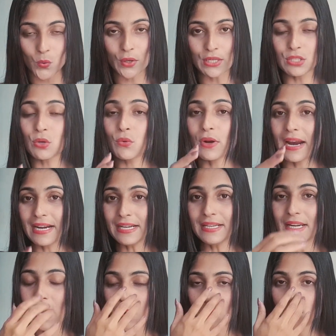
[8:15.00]
so right
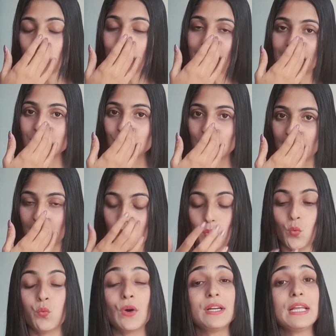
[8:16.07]
now you can check
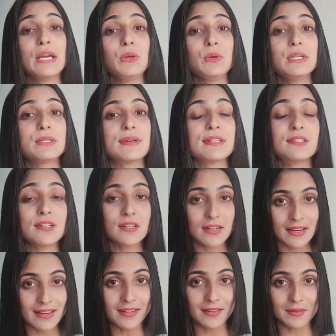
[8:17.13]
what are you interested
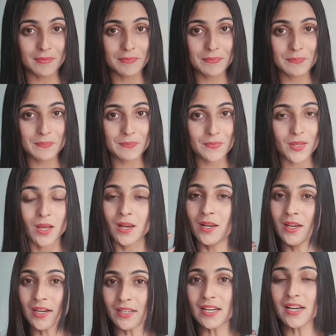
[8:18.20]
in.
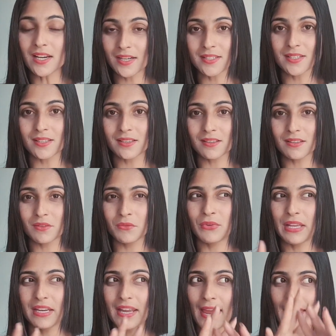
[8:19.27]
Little,
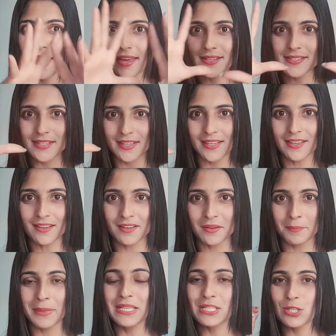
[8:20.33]
very hazy
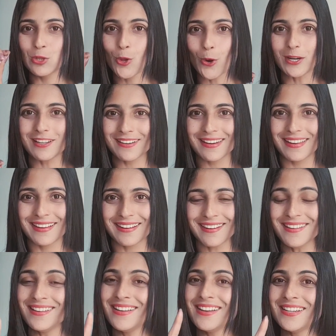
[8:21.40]
means not clear.
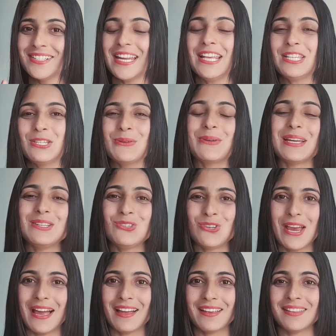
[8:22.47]
Taste, you can
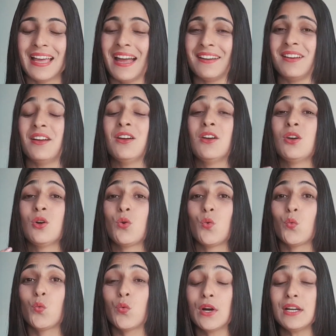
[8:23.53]
check that
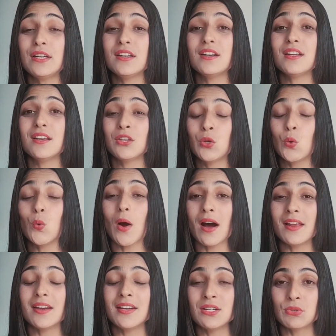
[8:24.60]
what you
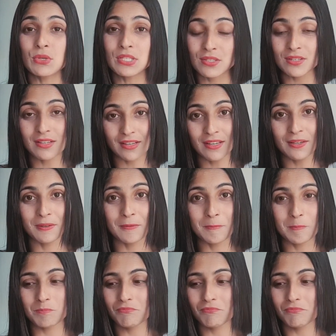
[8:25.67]
are interested in.